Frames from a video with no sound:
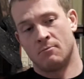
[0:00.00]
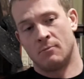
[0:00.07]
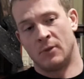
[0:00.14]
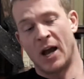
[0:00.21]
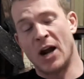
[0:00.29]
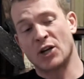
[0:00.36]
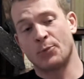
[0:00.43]

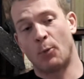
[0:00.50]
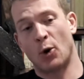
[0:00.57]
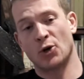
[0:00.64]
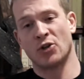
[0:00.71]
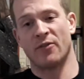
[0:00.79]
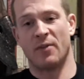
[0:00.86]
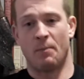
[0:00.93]
large
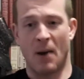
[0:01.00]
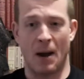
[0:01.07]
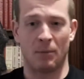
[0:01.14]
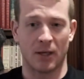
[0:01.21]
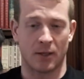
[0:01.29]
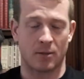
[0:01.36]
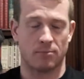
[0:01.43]
portion of the
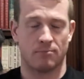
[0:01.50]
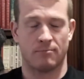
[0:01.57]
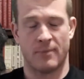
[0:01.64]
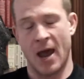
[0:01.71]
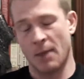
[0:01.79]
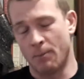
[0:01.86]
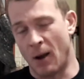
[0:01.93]
public
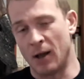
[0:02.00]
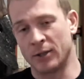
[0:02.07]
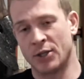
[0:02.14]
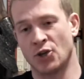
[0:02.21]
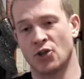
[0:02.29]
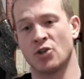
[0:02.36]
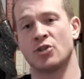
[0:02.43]
and
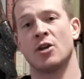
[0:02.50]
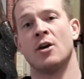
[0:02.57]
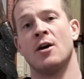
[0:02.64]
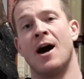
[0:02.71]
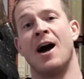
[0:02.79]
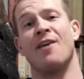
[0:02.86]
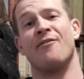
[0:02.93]
politicians
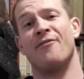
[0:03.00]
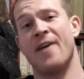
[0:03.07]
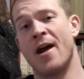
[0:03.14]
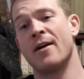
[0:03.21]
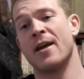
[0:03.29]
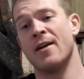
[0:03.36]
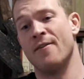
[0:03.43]
are
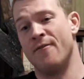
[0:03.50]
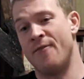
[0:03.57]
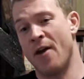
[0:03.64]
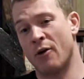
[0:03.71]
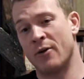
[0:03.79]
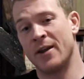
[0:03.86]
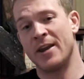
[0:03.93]
very,
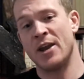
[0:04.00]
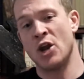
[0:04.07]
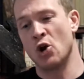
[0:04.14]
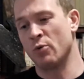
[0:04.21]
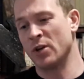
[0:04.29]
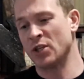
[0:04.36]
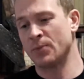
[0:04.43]
very
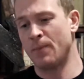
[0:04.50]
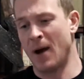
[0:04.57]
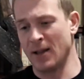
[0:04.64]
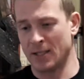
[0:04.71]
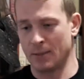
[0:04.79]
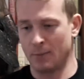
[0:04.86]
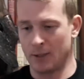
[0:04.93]

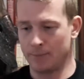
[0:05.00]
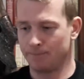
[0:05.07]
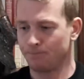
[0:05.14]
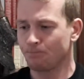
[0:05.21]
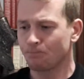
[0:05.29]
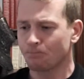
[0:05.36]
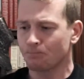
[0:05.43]
irresponsible.
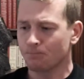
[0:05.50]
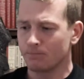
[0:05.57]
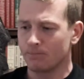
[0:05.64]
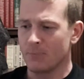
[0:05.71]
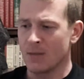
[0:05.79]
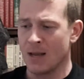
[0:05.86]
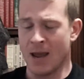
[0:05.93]

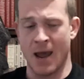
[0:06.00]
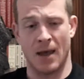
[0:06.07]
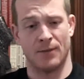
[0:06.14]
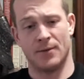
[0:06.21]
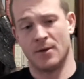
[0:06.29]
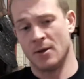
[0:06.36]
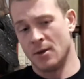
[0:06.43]

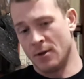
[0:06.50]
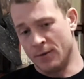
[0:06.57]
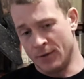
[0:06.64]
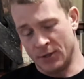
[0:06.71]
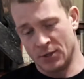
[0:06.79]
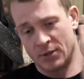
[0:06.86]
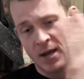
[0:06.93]
And
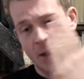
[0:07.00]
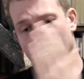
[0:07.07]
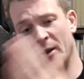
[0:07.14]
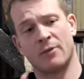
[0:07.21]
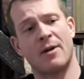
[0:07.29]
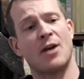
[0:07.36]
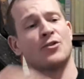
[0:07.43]
this is
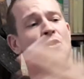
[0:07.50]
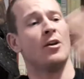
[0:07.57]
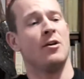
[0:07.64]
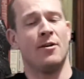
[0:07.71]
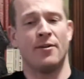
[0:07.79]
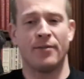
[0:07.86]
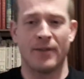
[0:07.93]
happening in Russia.
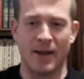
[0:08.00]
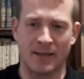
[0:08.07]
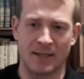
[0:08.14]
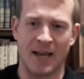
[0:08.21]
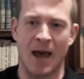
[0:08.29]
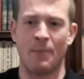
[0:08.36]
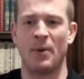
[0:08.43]
This
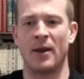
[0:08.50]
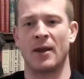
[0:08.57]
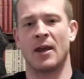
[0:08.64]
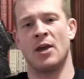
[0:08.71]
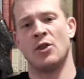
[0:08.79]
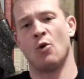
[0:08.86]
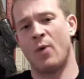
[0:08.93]
is happening
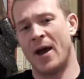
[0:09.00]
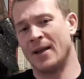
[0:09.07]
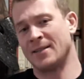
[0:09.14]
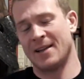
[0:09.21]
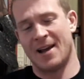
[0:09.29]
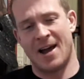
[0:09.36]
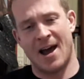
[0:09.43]
in the
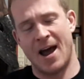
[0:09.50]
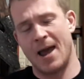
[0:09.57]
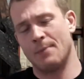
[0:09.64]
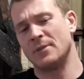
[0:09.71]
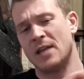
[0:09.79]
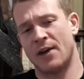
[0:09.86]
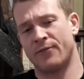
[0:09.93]
West. I
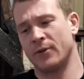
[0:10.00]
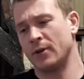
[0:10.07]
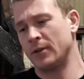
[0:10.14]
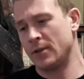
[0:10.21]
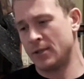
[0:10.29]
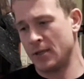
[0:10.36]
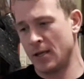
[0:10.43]
am
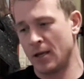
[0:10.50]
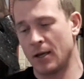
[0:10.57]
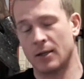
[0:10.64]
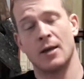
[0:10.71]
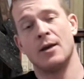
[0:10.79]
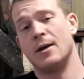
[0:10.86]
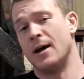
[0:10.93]
definitely seeing
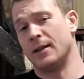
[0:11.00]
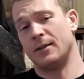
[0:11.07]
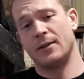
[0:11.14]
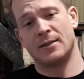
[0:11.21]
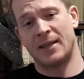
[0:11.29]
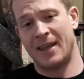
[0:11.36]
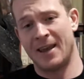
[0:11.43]
it, at
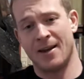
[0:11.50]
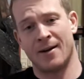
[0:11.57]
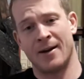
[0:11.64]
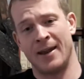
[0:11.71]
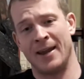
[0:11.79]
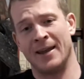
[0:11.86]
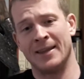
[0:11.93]
least
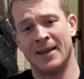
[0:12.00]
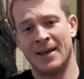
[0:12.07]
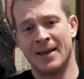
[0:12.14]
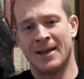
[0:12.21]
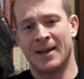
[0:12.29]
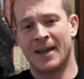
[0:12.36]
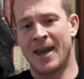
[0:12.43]
here in
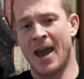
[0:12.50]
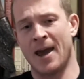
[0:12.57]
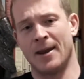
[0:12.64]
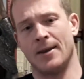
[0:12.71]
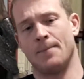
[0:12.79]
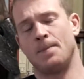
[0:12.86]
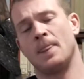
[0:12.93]

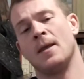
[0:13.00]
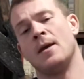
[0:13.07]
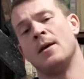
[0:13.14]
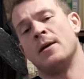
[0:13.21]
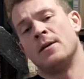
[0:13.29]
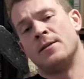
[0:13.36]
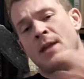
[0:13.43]
Canada.
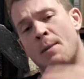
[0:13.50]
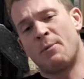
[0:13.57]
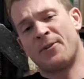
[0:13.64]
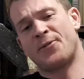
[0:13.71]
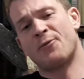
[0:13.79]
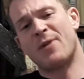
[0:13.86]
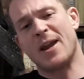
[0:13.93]
Number
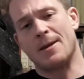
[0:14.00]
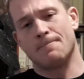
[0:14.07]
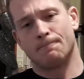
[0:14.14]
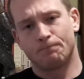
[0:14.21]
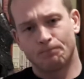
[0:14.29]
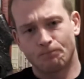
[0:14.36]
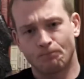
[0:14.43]
three.
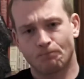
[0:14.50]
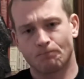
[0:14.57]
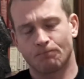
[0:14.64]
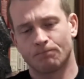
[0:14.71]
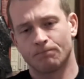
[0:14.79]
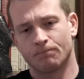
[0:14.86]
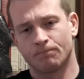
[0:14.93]

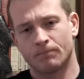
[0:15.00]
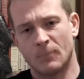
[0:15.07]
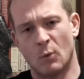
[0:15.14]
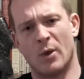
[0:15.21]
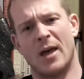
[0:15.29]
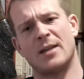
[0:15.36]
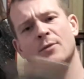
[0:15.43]

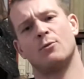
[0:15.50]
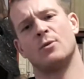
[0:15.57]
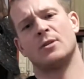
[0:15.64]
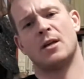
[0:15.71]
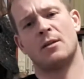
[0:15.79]
Was